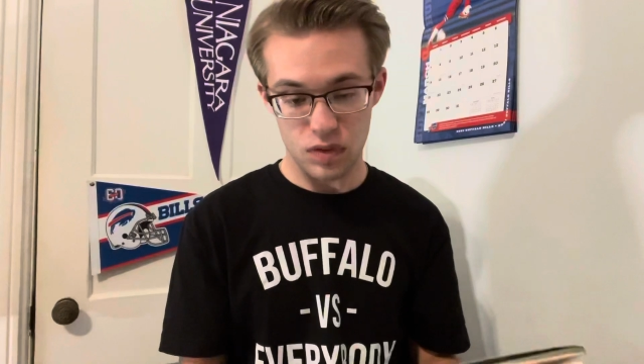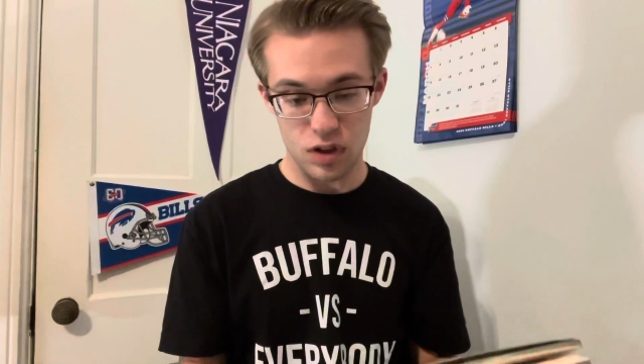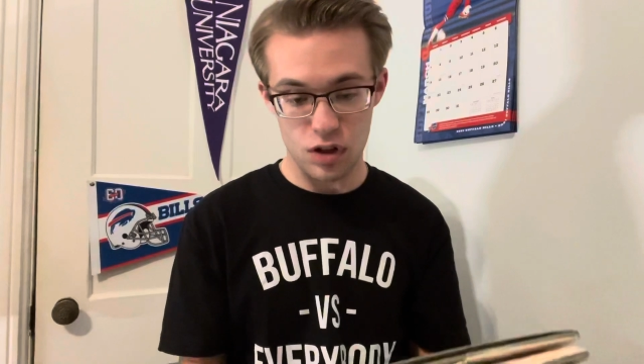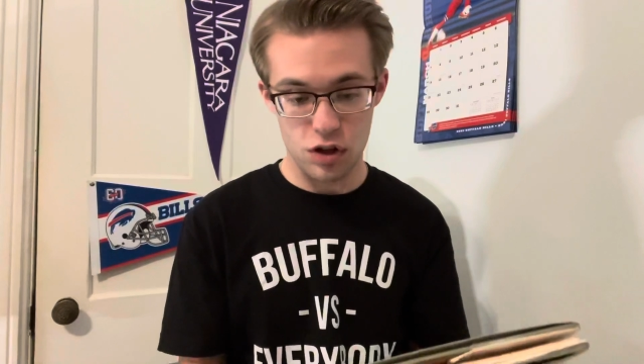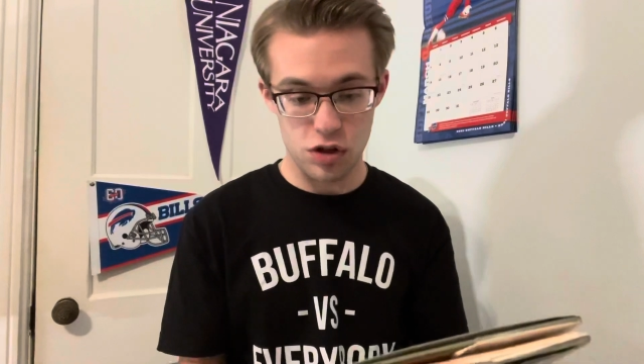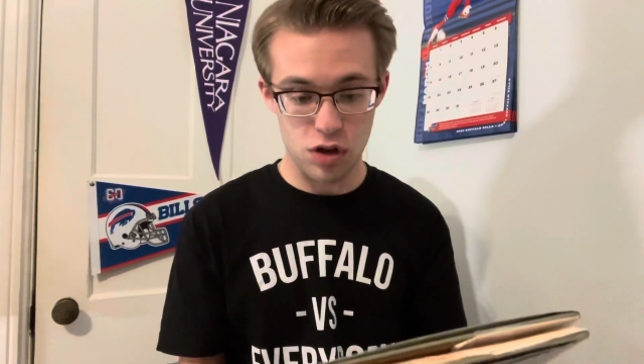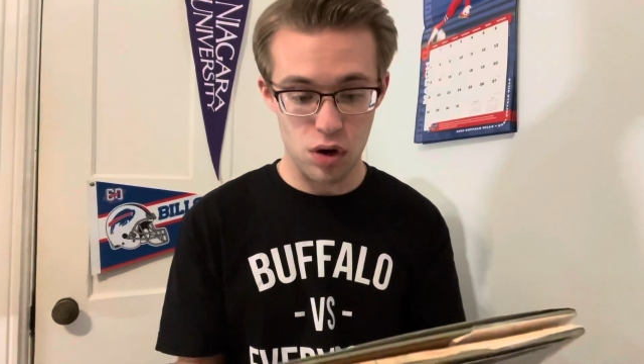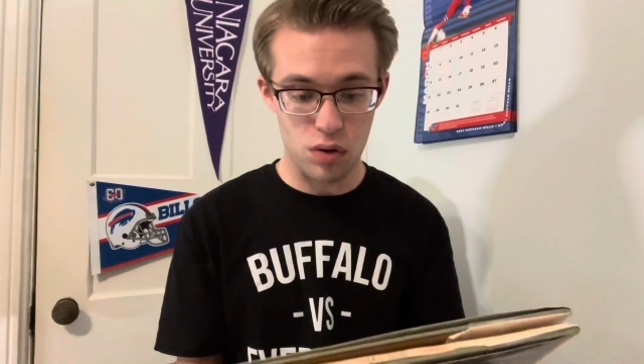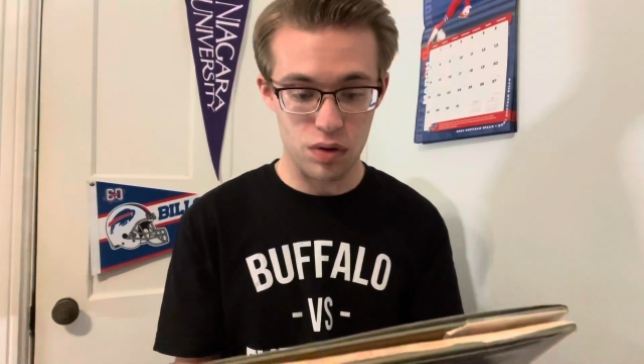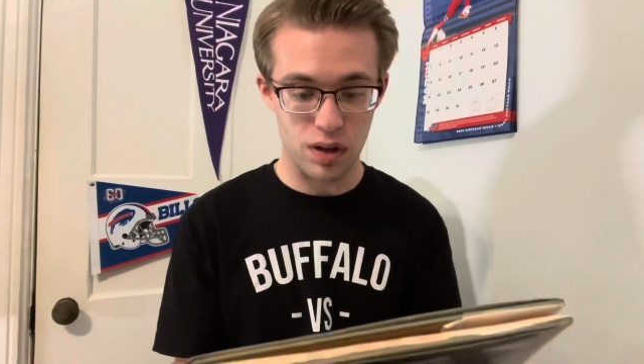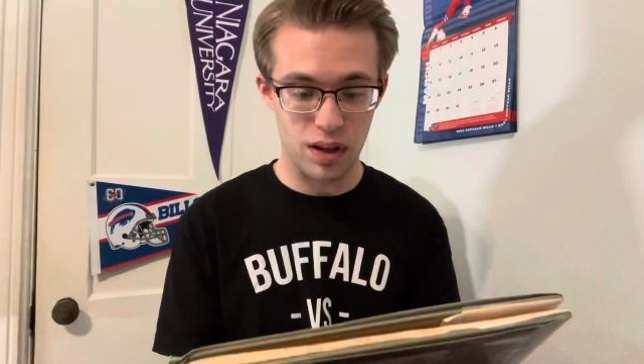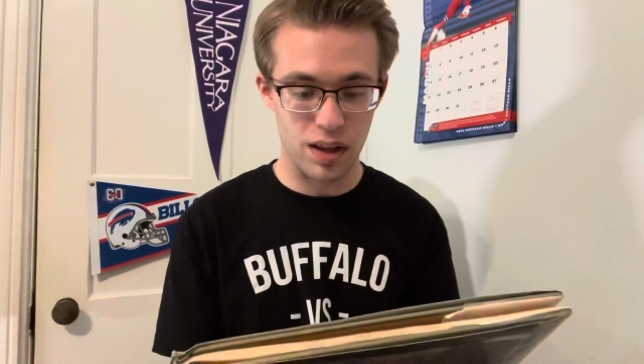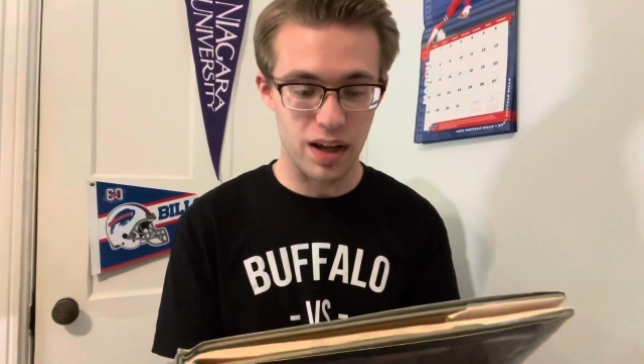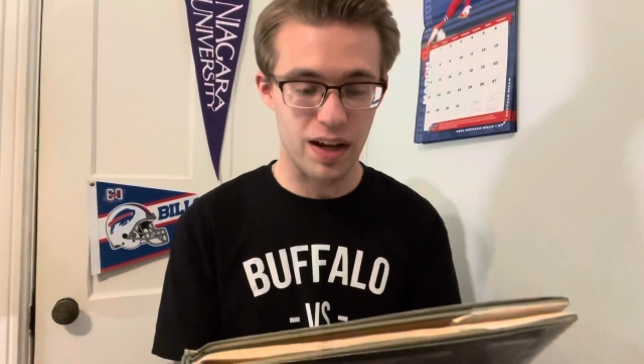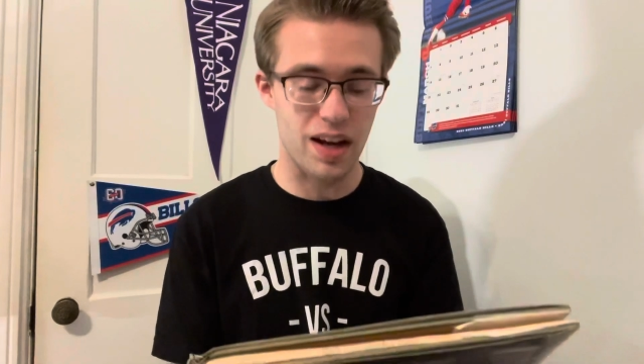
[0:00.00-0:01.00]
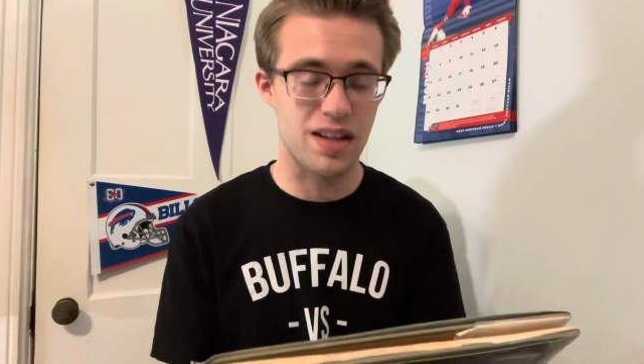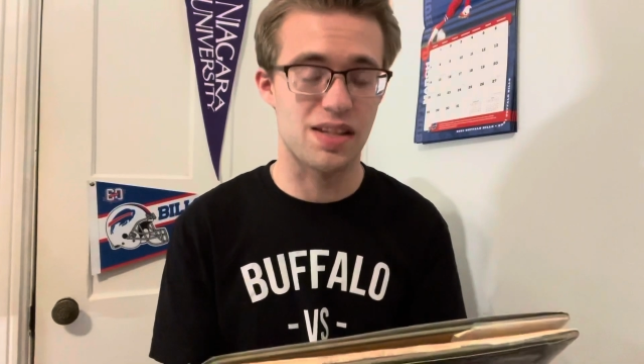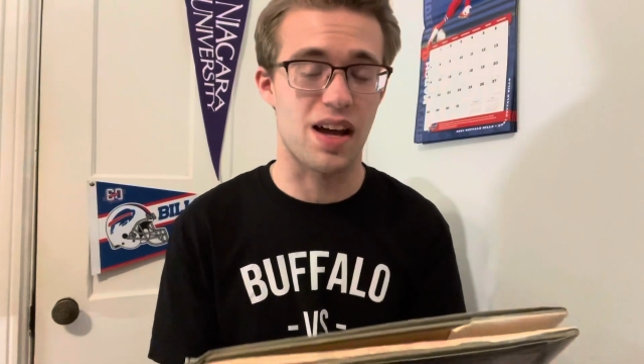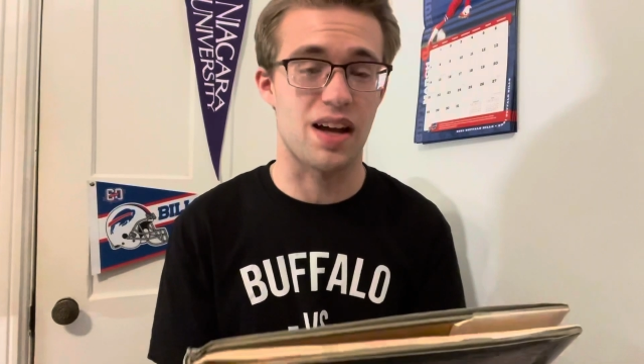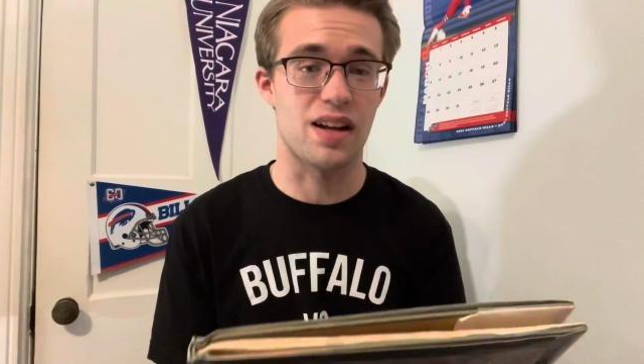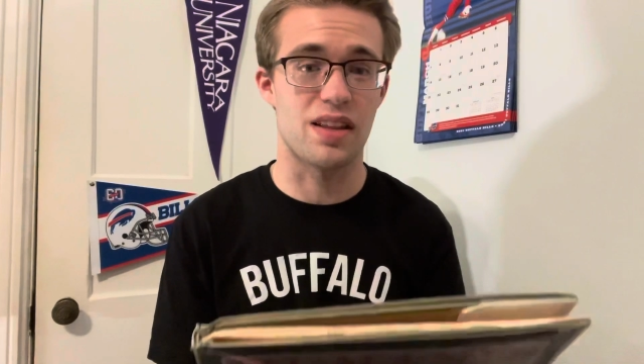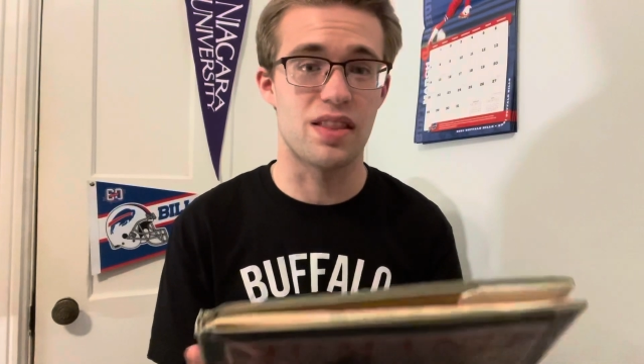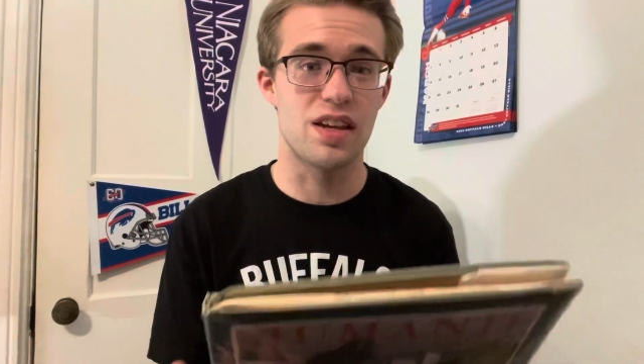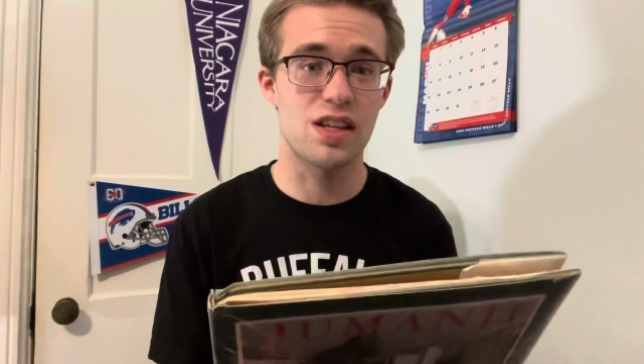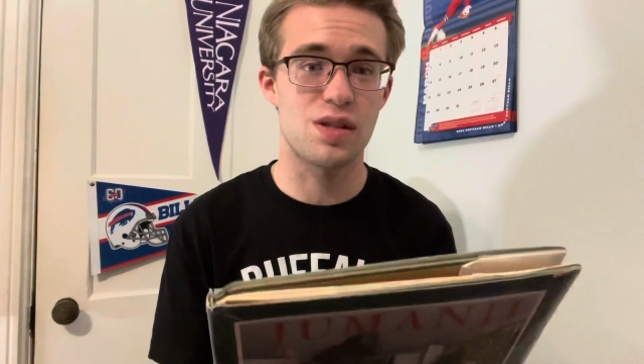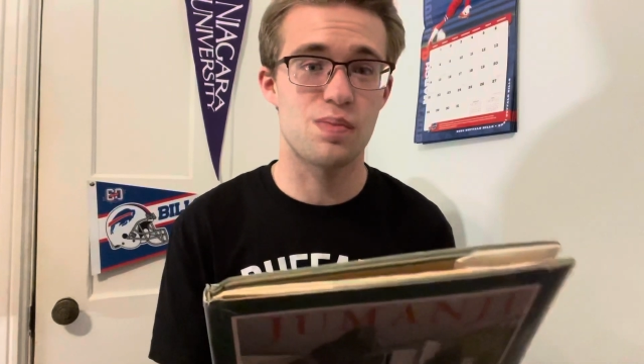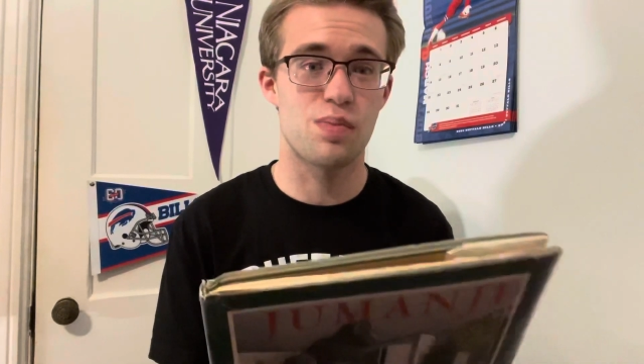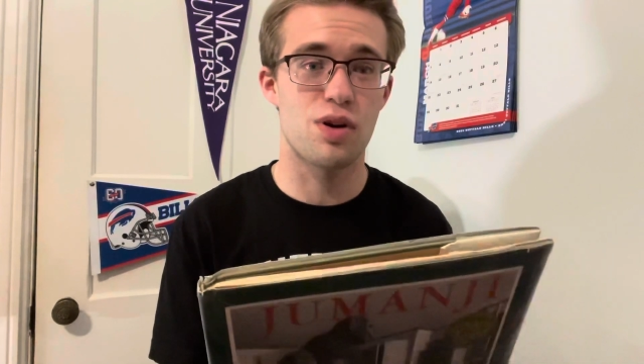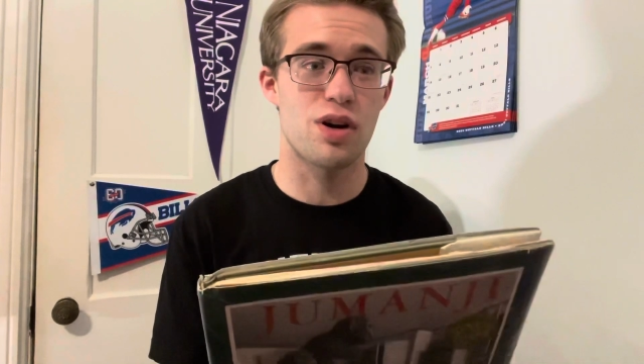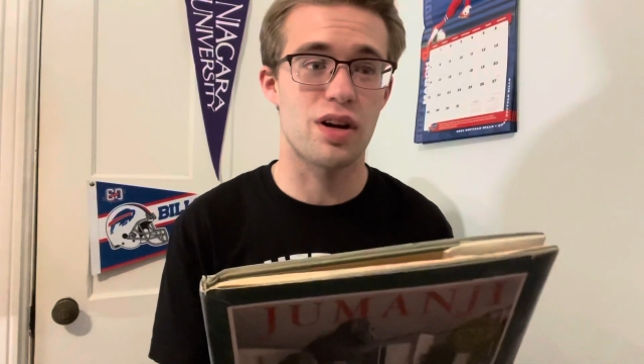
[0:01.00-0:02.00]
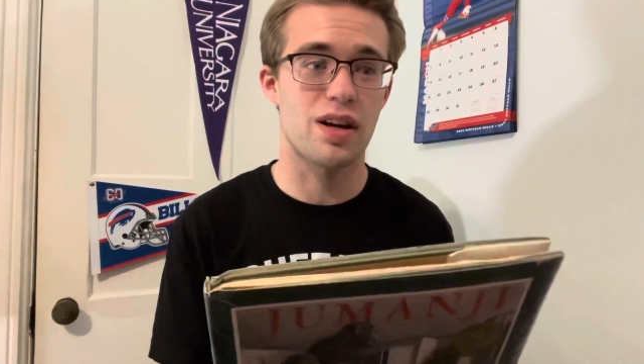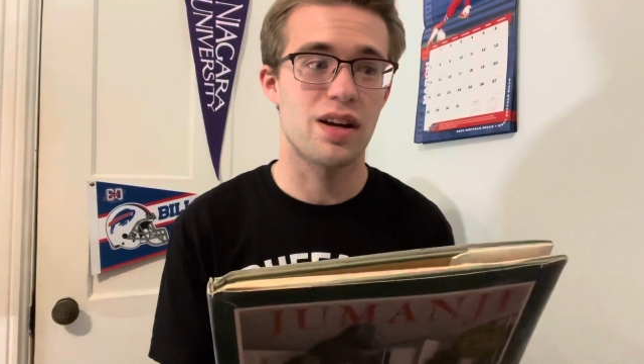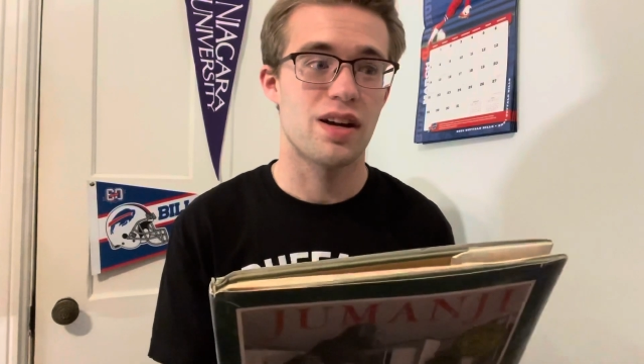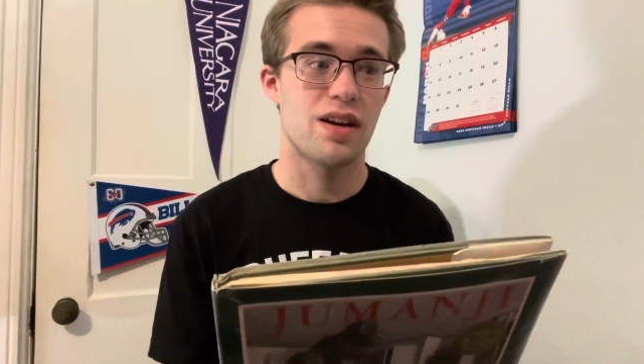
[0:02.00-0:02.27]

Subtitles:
So like I said, this book